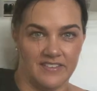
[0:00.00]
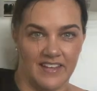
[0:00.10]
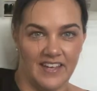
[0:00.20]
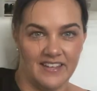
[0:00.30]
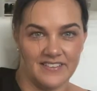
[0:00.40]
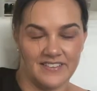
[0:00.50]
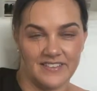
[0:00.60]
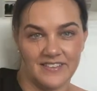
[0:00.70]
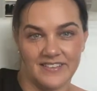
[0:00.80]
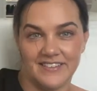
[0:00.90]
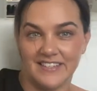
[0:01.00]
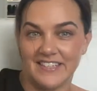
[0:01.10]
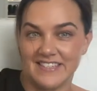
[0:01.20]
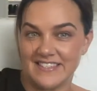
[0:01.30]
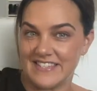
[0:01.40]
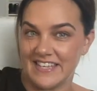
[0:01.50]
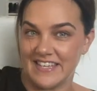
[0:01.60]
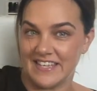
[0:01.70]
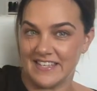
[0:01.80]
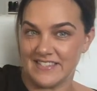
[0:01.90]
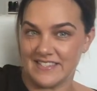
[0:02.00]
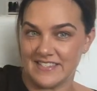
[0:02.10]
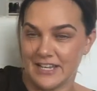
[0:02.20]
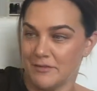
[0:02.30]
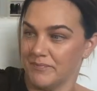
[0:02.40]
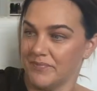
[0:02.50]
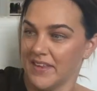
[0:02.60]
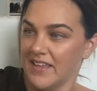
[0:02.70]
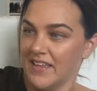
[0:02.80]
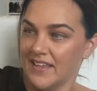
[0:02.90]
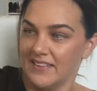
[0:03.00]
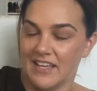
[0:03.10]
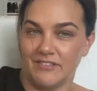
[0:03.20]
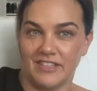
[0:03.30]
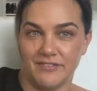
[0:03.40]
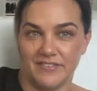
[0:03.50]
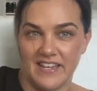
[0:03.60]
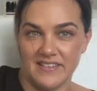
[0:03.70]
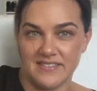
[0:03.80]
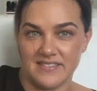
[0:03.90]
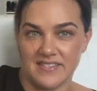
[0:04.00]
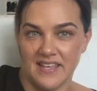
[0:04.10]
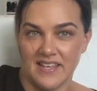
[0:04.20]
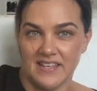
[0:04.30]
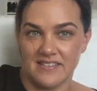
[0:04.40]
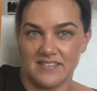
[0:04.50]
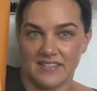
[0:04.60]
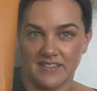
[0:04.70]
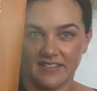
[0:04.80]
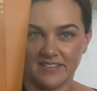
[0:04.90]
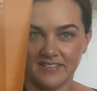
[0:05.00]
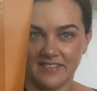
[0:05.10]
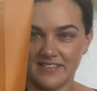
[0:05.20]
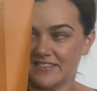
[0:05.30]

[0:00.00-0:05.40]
that, you can see his lovely face. So it's